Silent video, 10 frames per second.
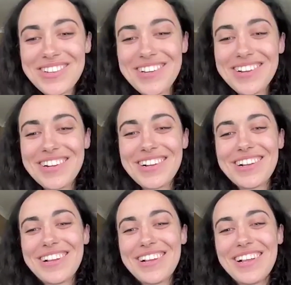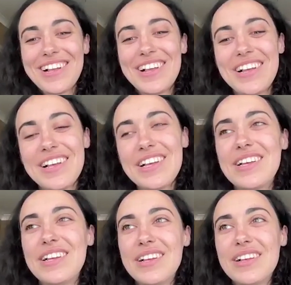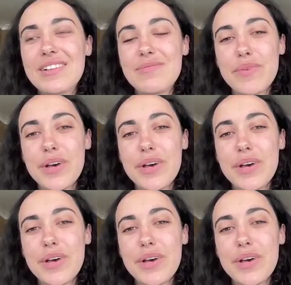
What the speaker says: Yeah, yeah, yeah, yeah, yeah. Oh dear.